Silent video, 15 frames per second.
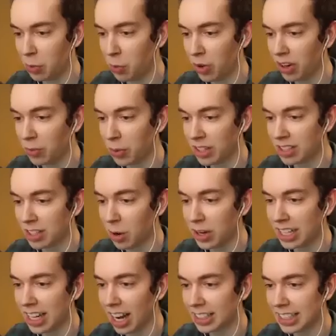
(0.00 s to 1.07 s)
Dude, we're, we're
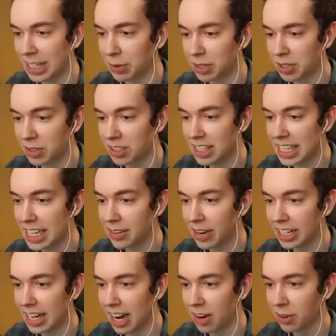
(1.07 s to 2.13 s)
so incognito. We're so sneaky
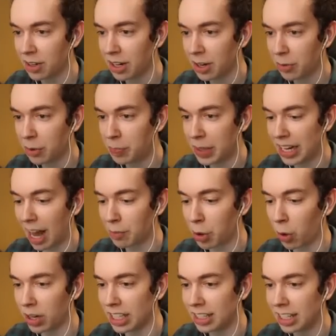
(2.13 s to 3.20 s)
right now. We're beat. He I'm
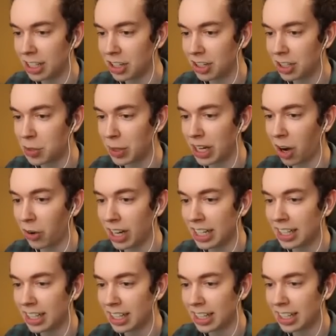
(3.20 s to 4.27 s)
going in. Know. Should we go he
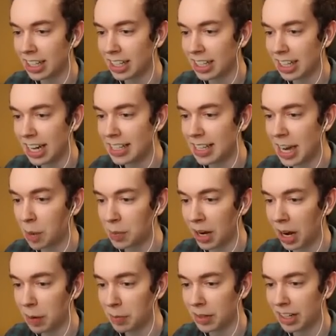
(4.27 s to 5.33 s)
in? not even know. Is I he
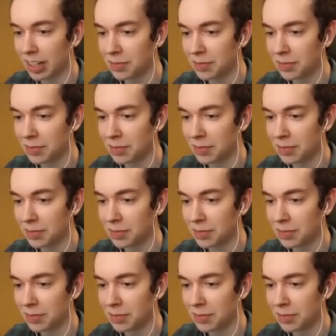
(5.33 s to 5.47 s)
coming up?